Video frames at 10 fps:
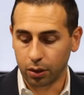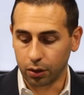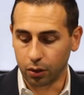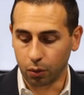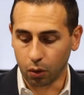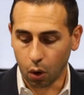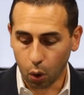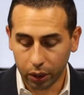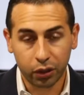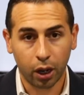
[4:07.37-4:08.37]
you
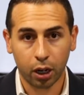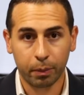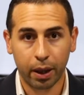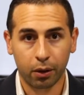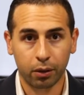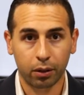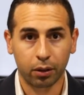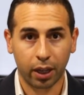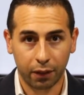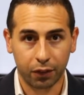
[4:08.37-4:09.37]
only talk about
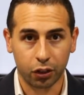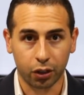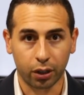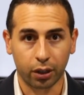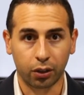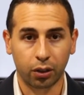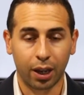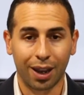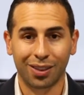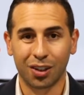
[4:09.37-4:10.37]
life insurance,
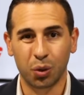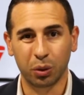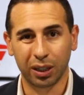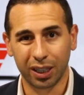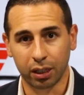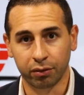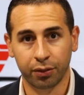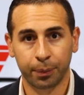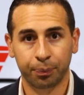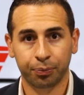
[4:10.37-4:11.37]
and then you leave.